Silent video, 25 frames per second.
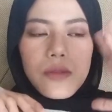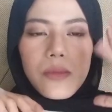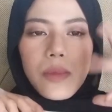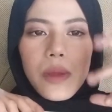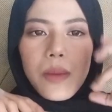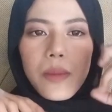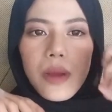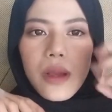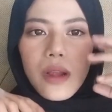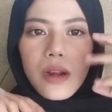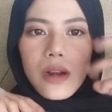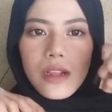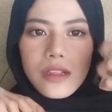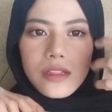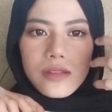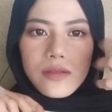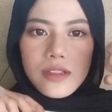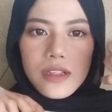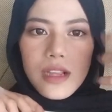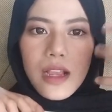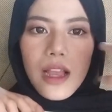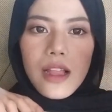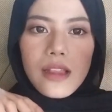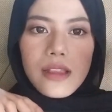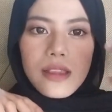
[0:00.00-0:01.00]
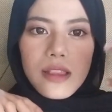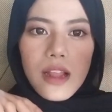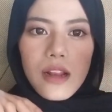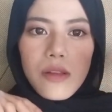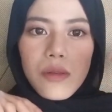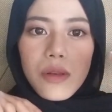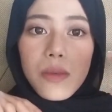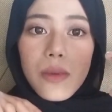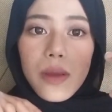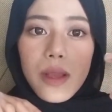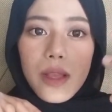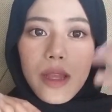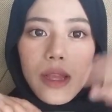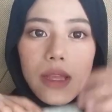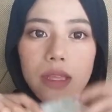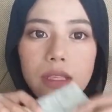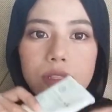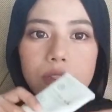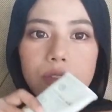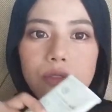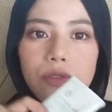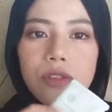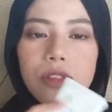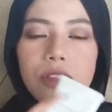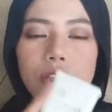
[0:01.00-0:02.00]
memang rasa macam gatal bila
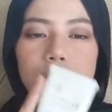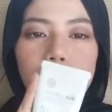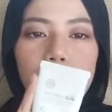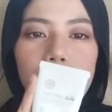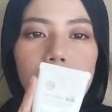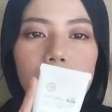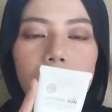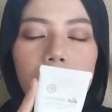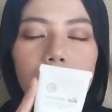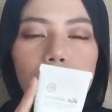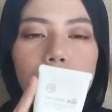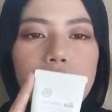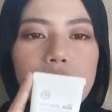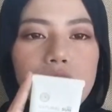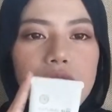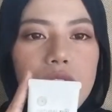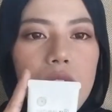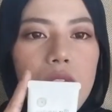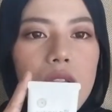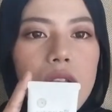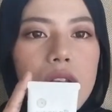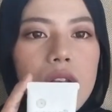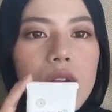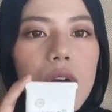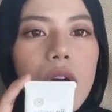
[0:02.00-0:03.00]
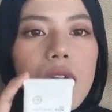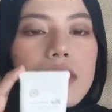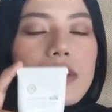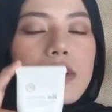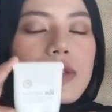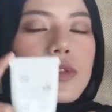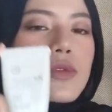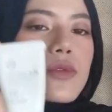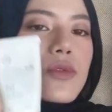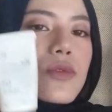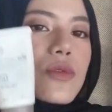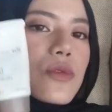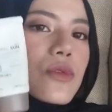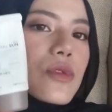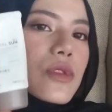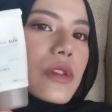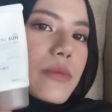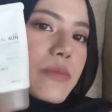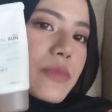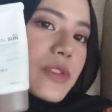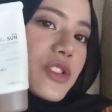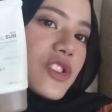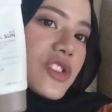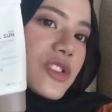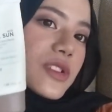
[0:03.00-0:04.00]
pakai. So that's why I would try not to
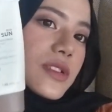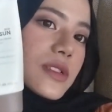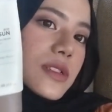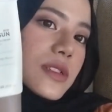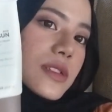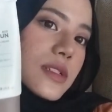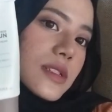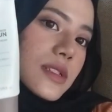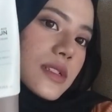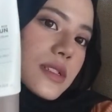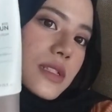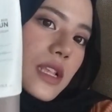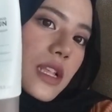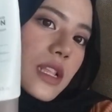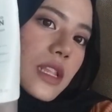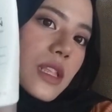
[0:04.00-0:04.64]
repurchase this